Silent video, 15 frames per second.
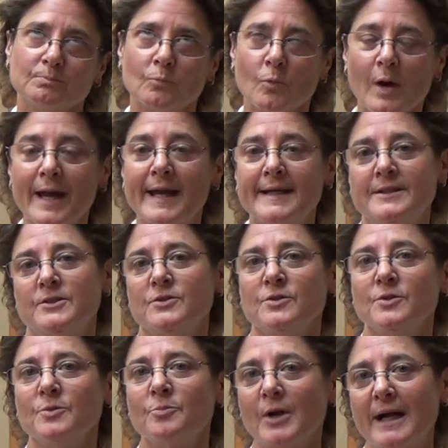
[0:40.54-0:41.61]
way
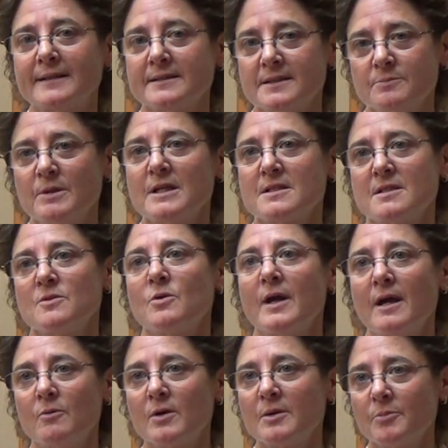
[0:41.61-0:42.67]
to practice medicine the
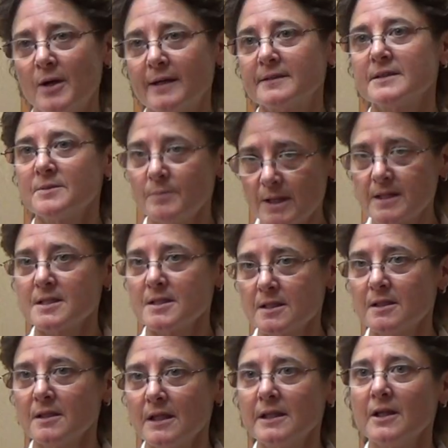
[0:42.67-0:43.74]
way I want to practice
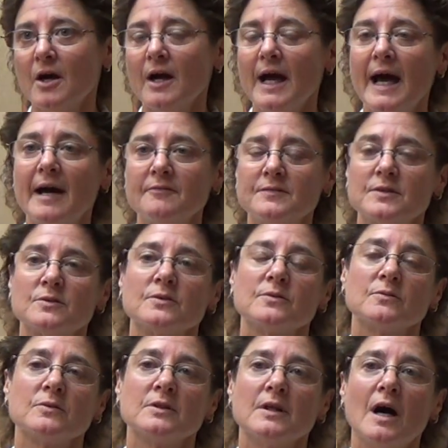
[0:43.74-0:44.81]
medicine, and not have to
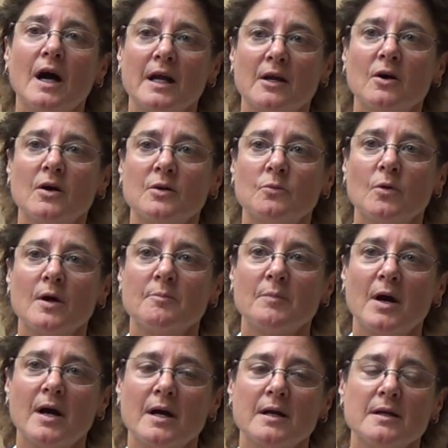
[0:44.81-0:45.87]
rely on what
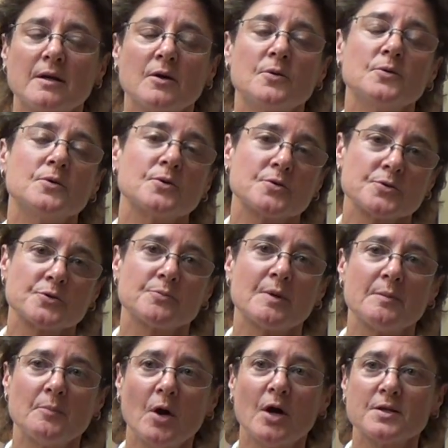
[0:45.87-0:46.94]
my owners or
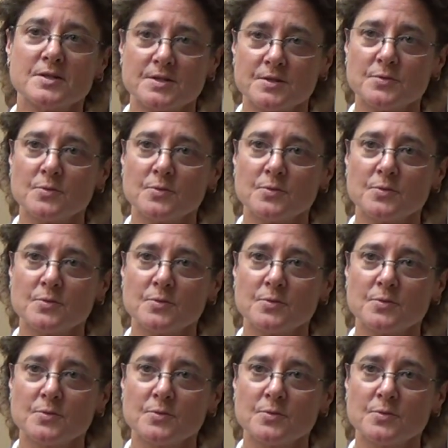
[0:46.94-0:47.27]
my bosses